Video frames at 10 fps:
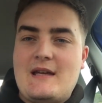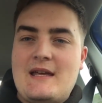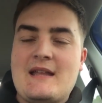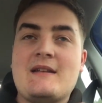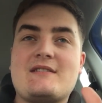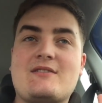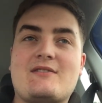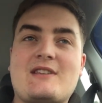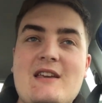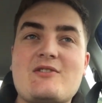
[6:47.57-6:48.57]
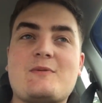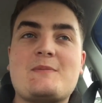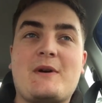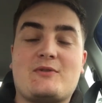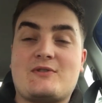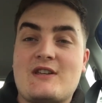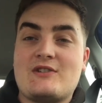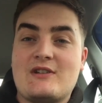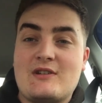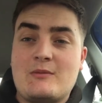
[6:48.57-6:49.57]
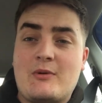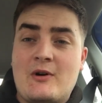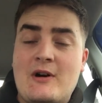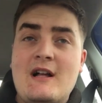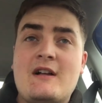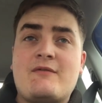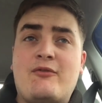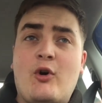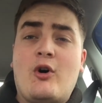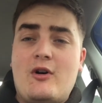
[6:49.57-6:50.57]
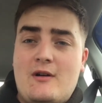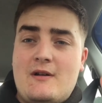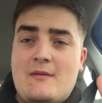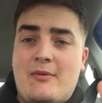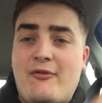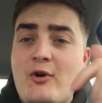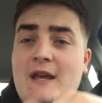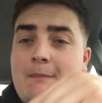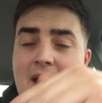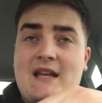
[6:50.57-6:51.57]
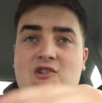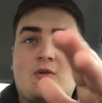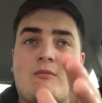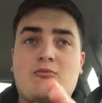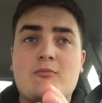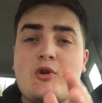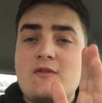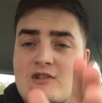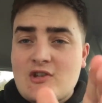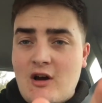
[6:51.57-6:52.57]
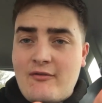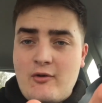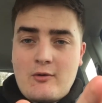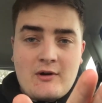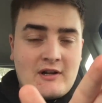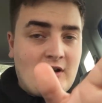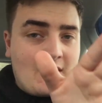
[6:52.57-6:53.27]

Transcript: in Sainsbury's petrol station in Newport thought, before he paid, so he moved his car forward and